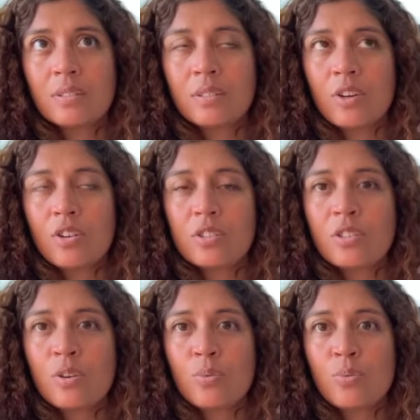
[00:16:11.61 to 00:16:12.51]
not to
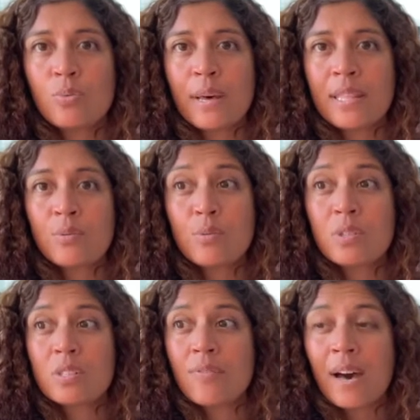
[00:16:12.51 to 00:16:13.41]
know whether we
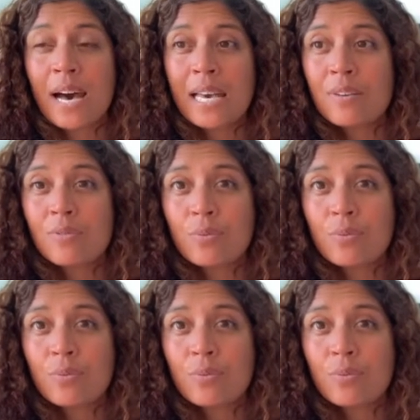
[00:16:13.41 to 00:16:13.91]
would survive,